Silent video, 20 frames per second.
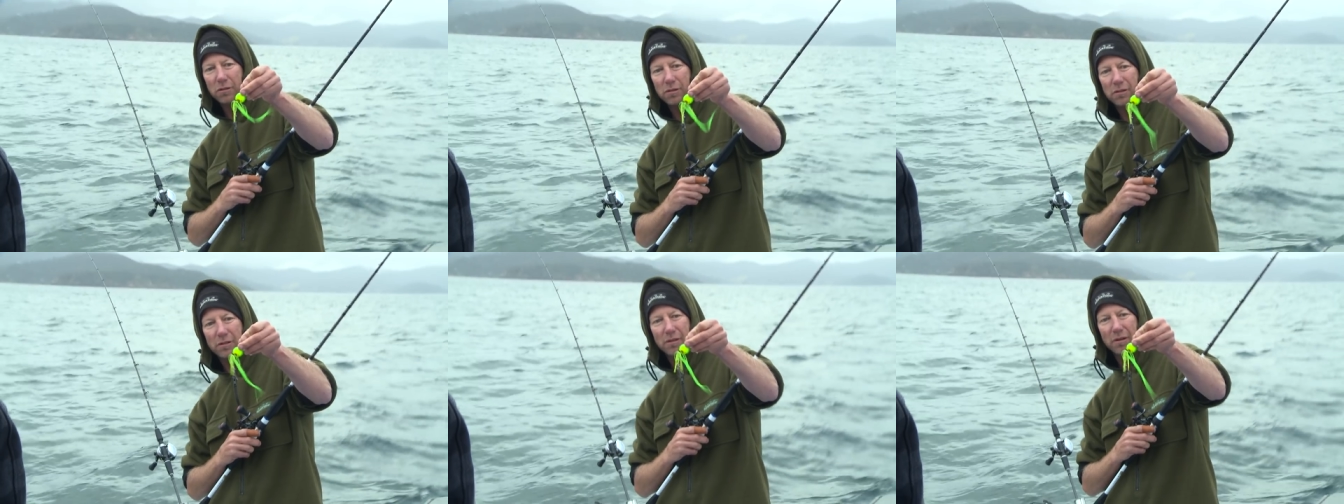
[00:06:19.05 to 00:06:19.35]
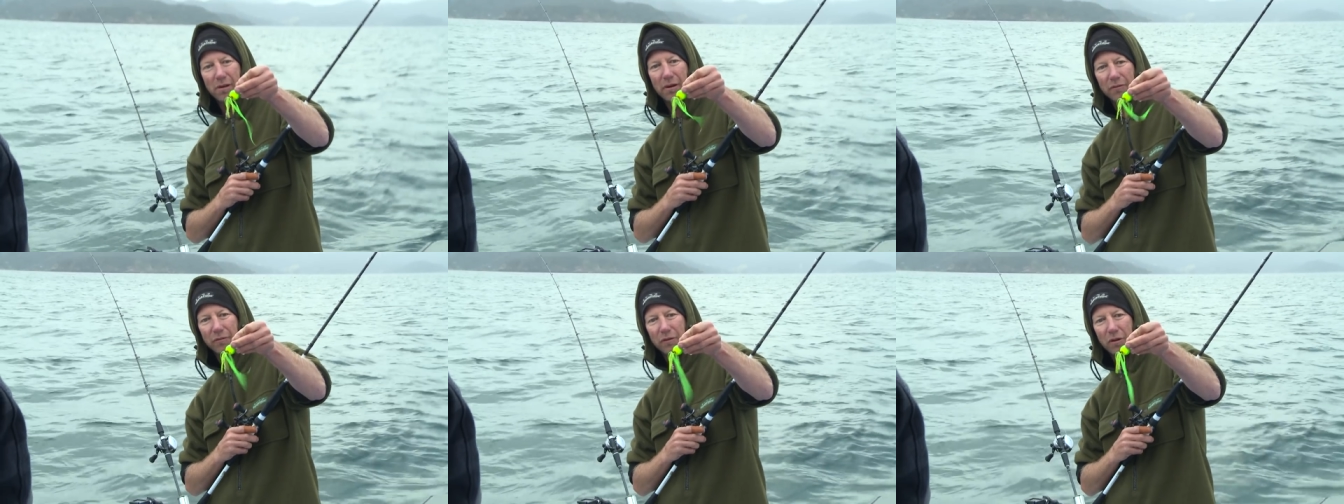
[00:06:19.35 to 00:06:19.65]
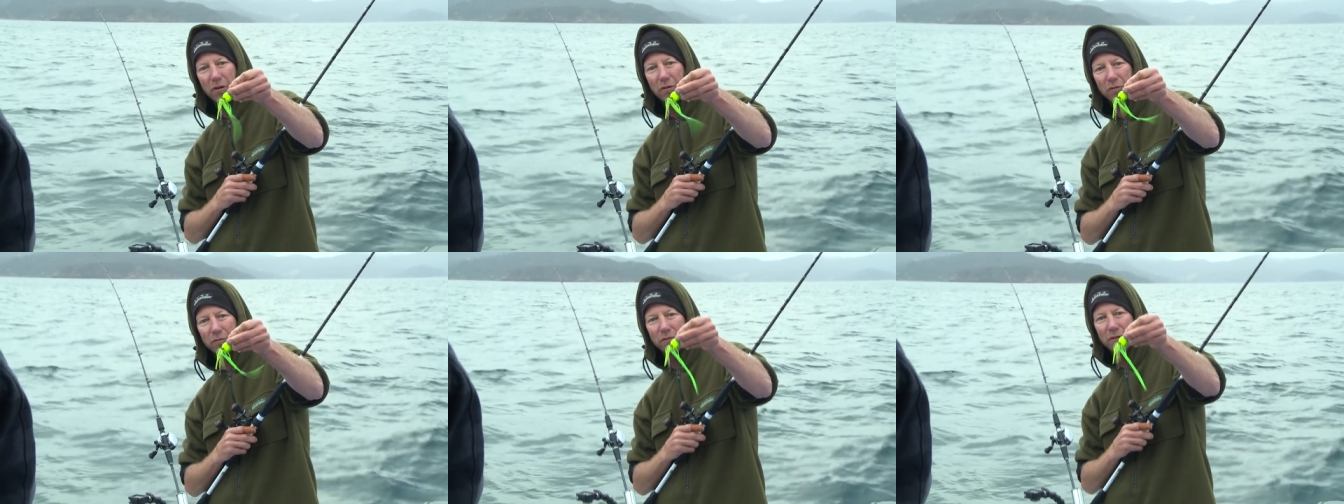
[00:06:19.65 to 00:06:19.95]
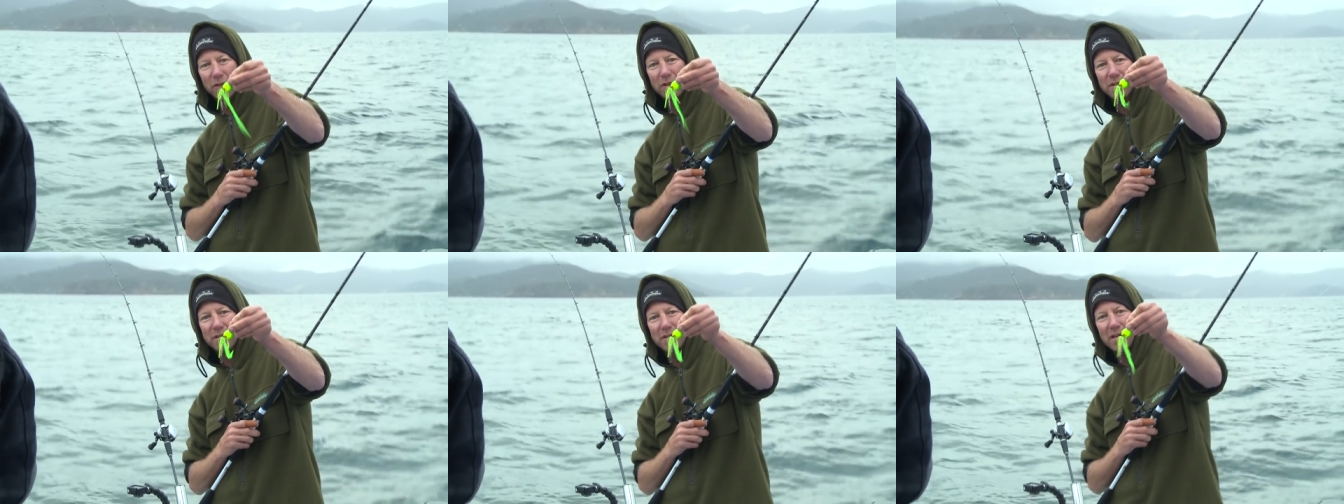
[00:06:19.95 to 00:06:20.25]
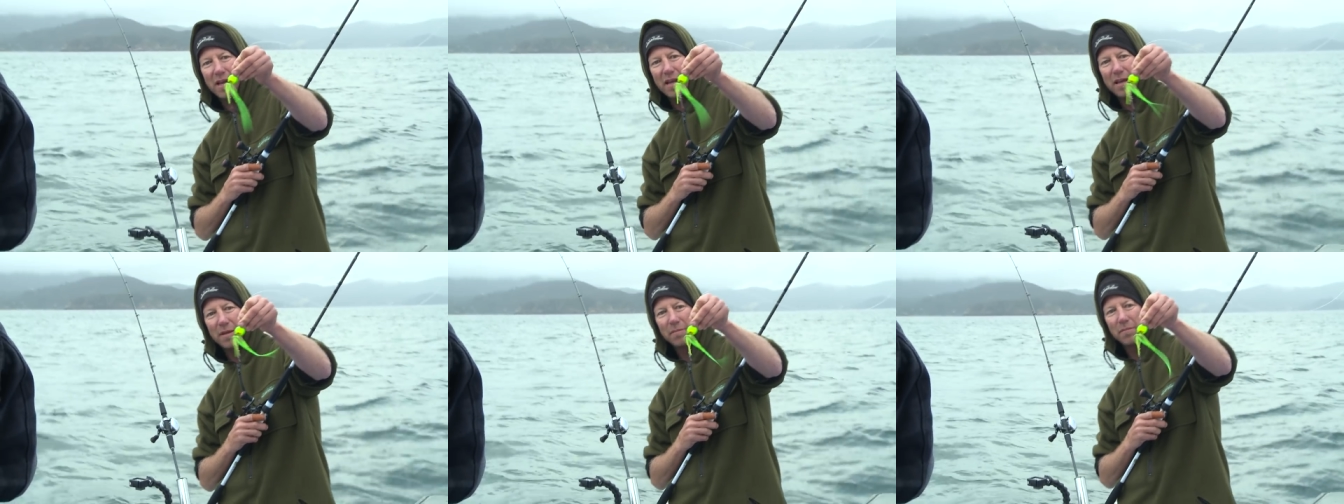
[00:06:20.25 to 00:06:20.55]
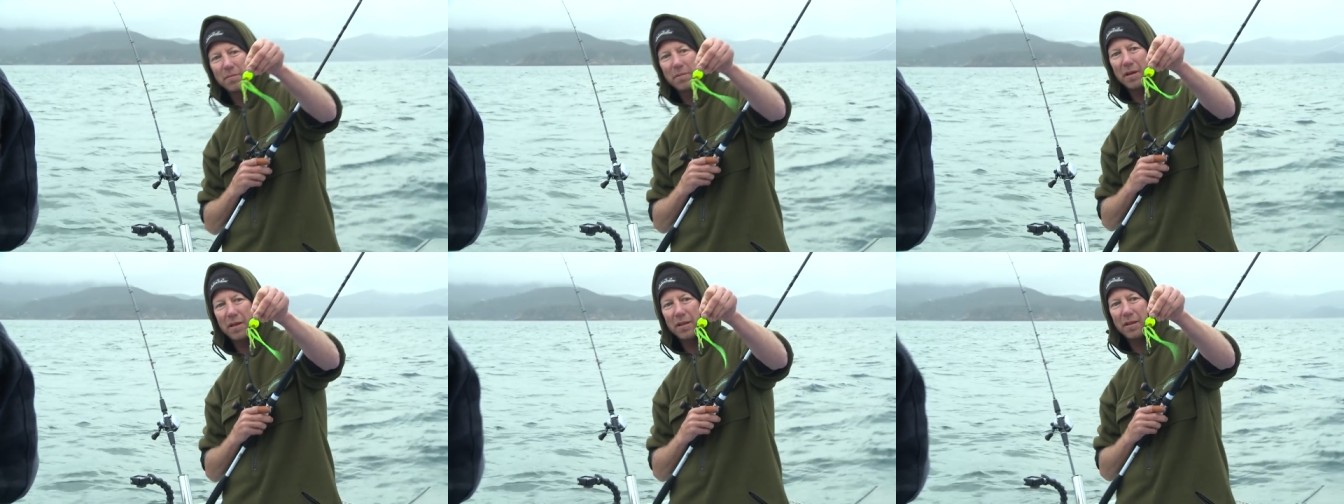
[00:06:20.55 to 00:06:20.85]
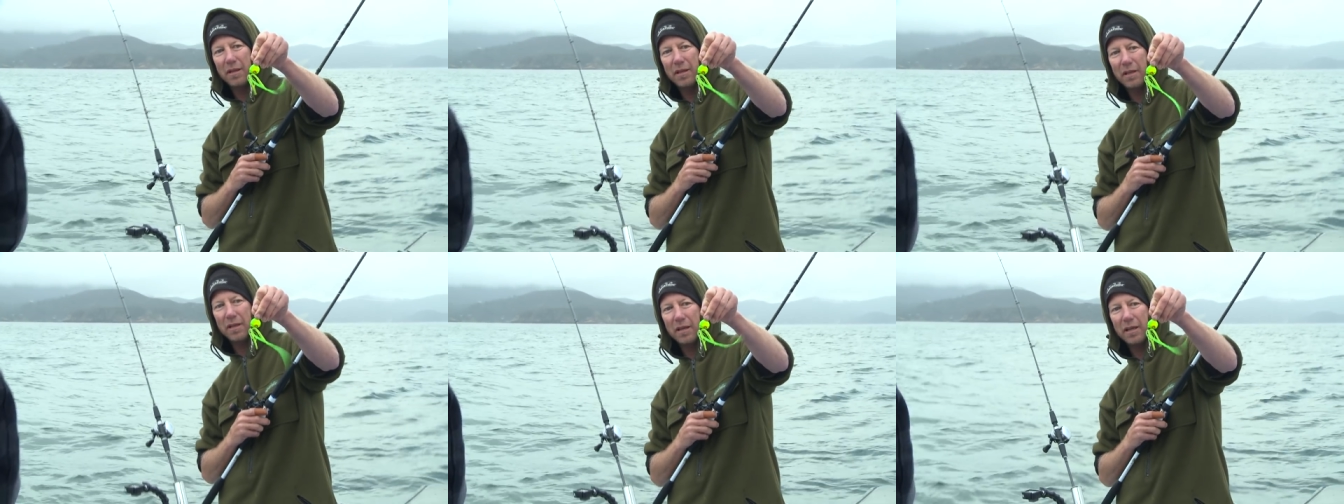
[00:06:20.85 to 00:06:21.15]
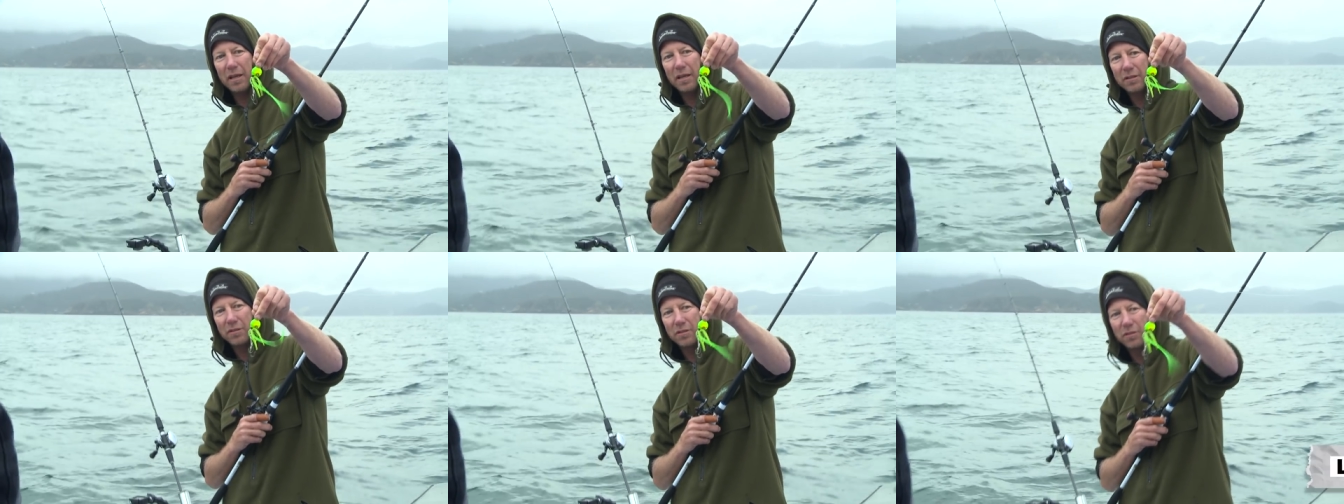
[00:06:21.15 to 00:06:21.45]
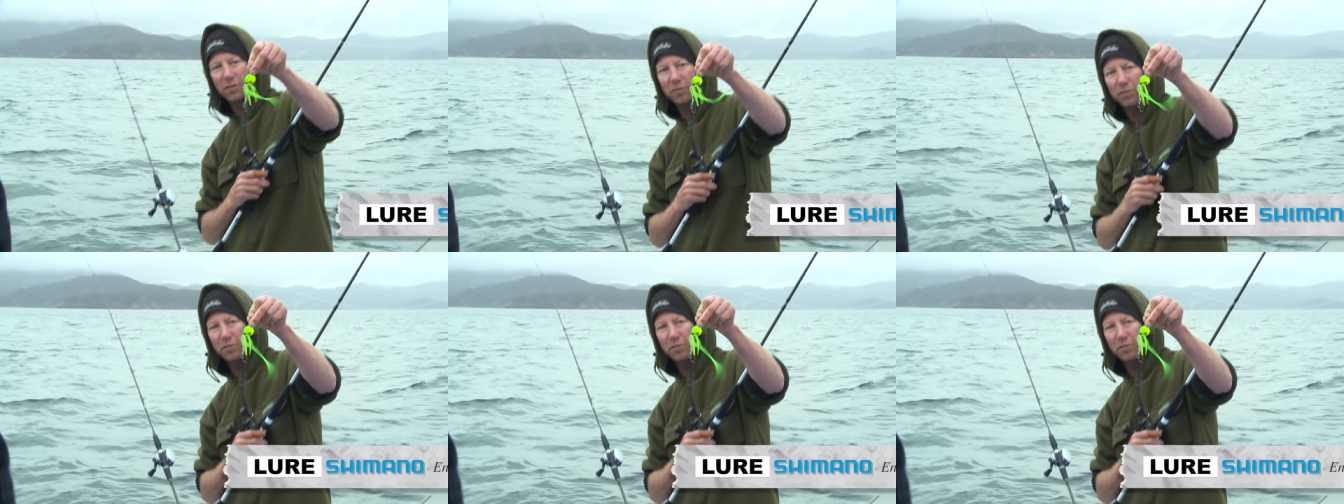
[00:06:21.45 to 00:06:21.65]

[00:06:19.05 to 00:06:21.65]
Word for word: so I've gone for the same in the Engetsu.